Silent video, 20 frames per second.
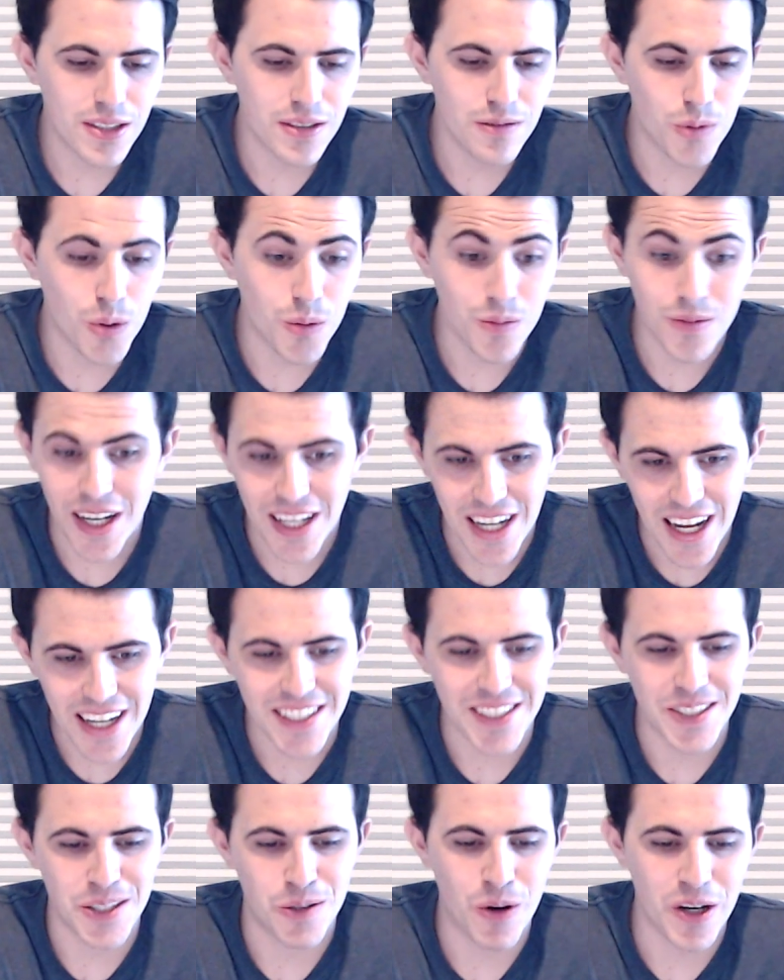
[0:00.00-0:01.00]
well, not
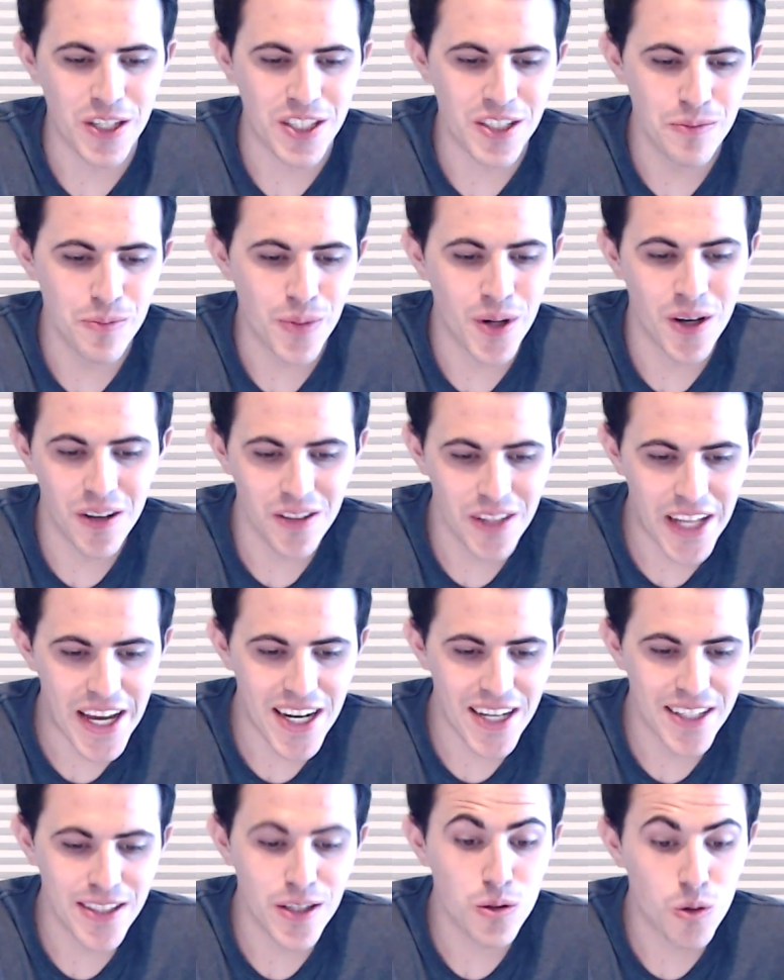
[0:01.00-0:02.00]
actually a question, but
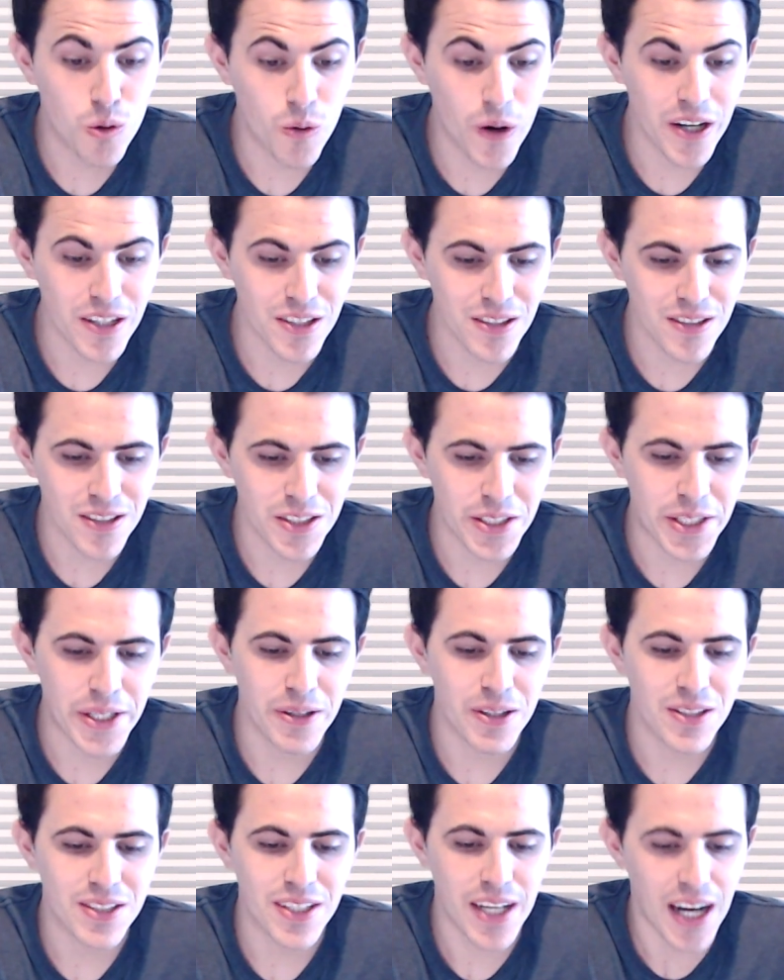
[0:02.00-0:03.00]
Elena, no question, just
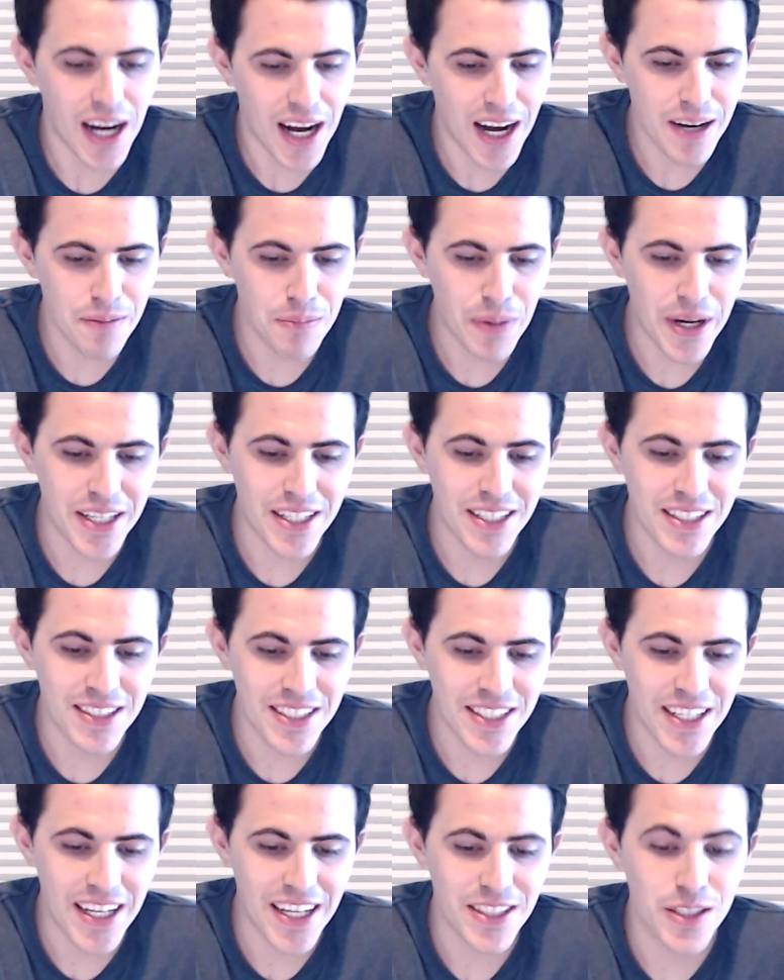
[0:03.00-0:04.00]
here to say hi, Mikey
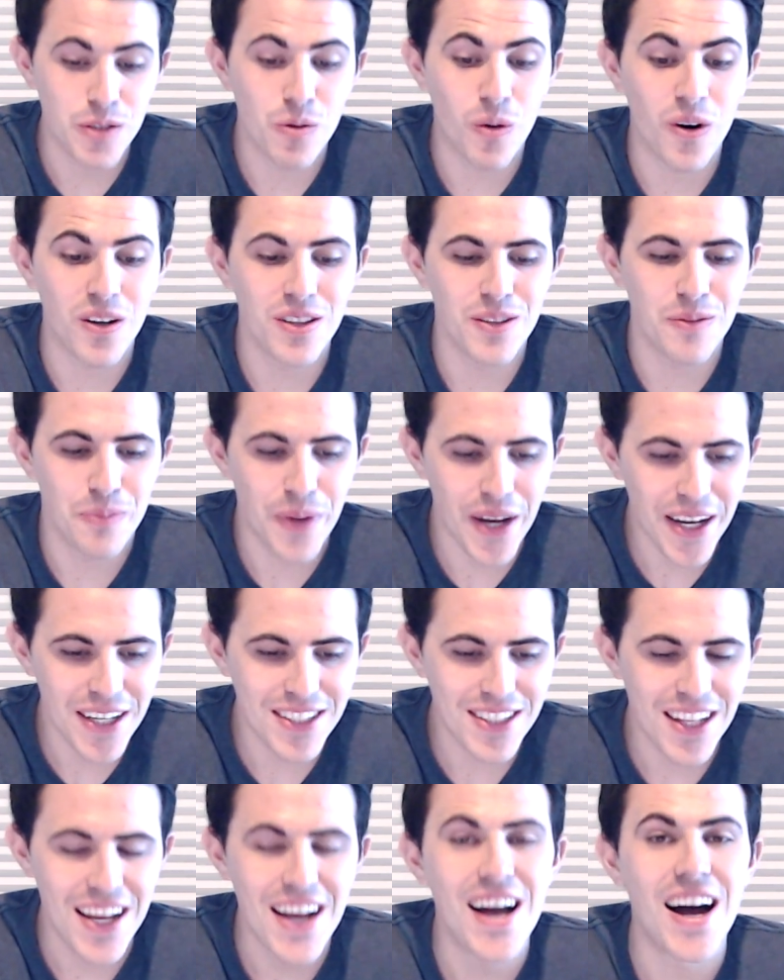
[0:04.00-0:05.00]
TN, you are the
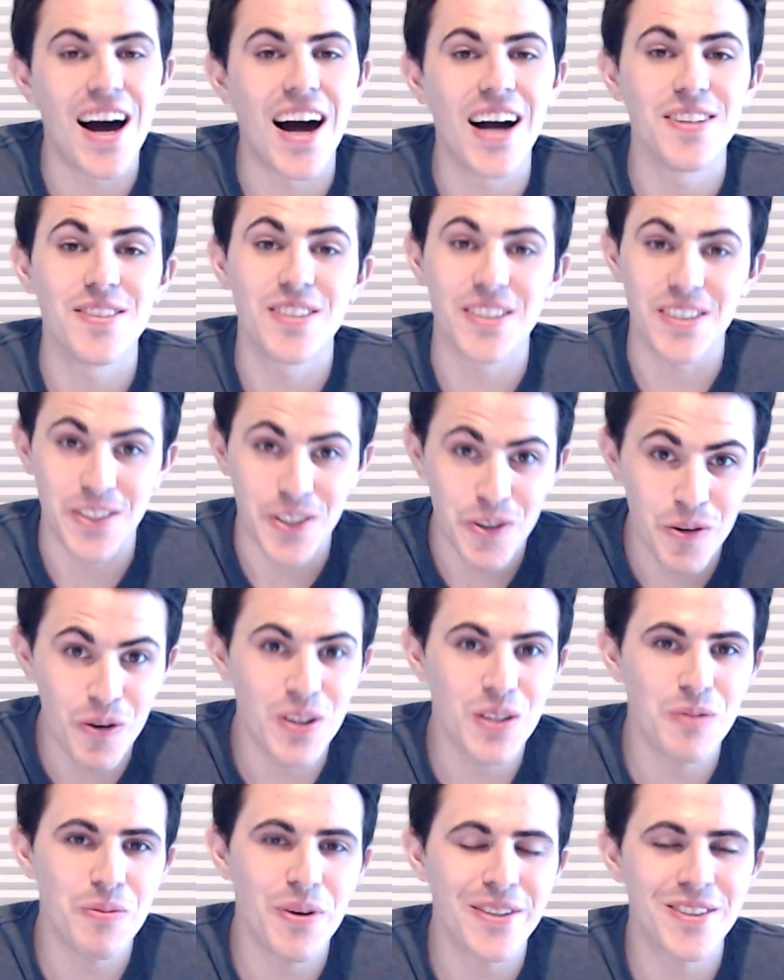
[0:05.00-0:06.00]
best. I think you are
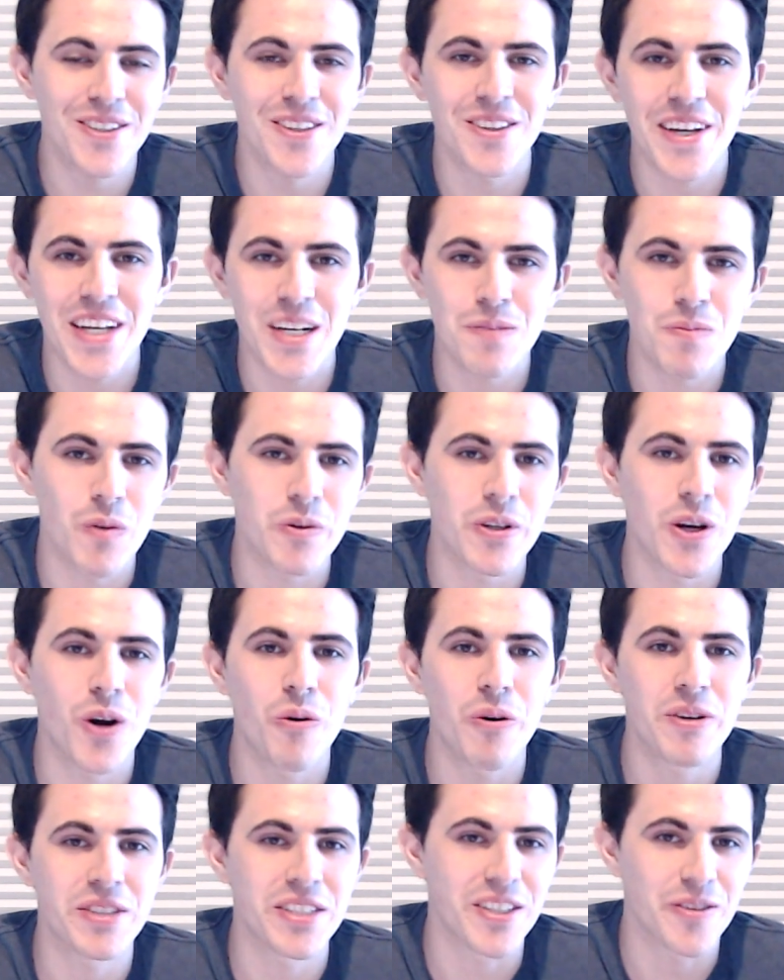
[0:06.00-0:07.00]
the best, Elena, but we
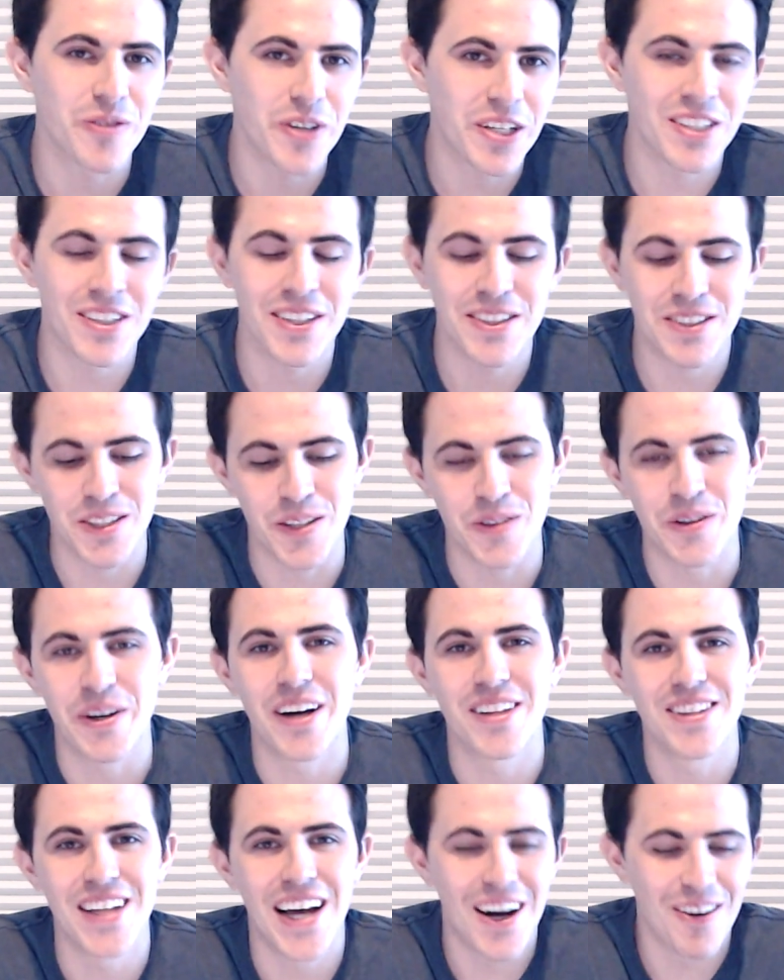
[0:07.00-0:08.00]
always agree to disagree
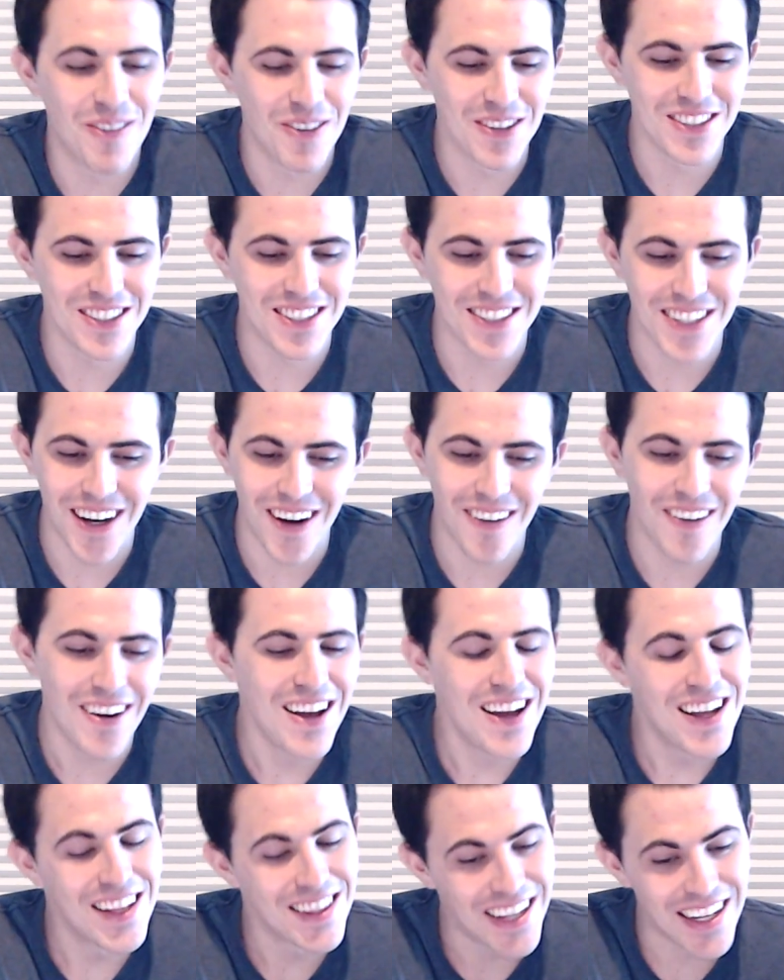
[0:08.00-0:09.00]
on that one, so
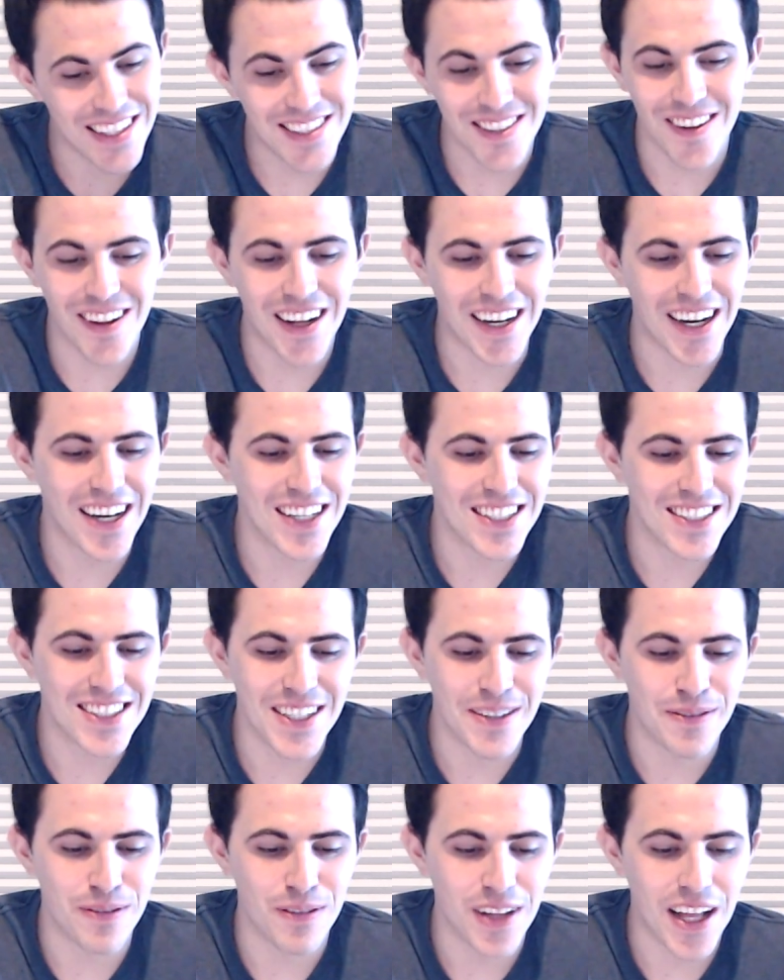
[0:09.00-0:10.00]
that's all I got to
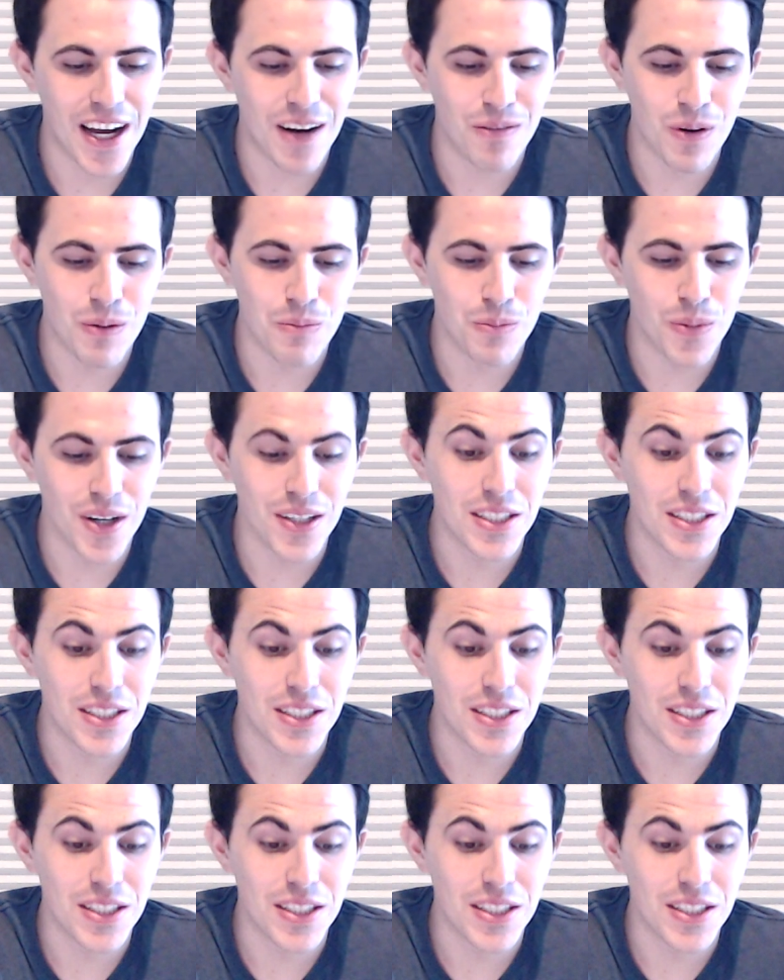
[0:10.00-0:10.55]
say for that one. But